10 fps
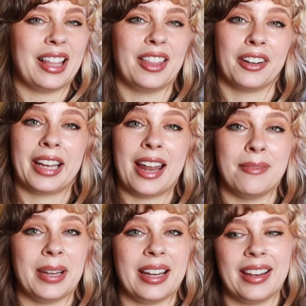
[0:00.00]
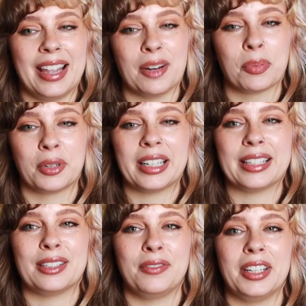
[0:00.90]
they're getting me in a pretty
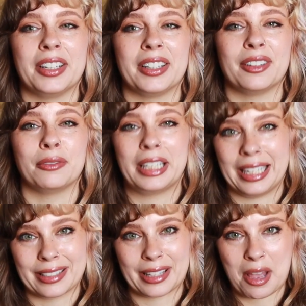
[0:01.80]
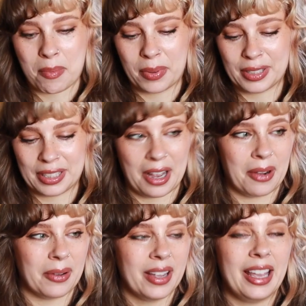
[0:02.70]
severe reading slump.
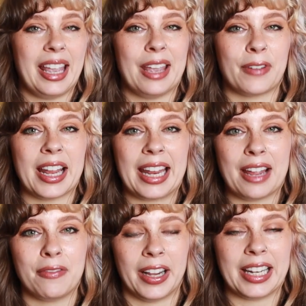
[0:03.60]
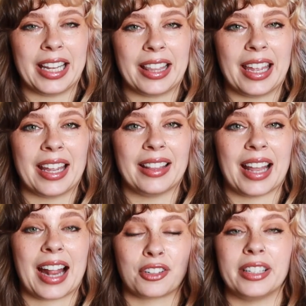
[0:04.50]
So if I can't find anything
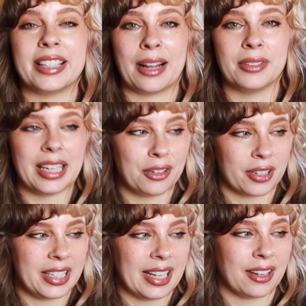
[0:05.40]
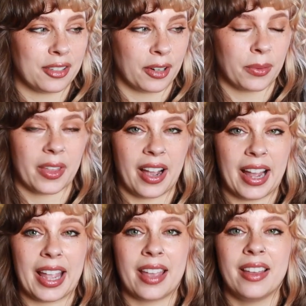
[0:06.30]
that actually sounds interesting that starts with
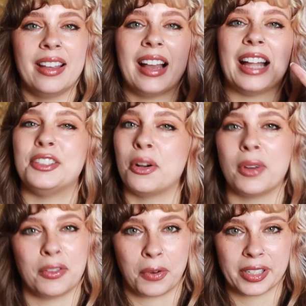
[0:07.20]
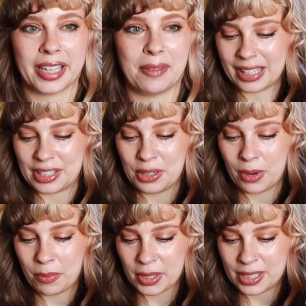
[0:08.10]
I, I don't wanna force it. Let's do
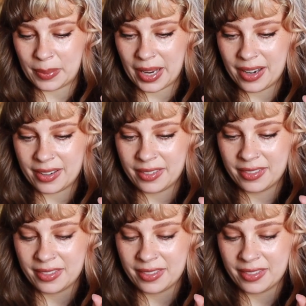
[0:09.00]
one more spin.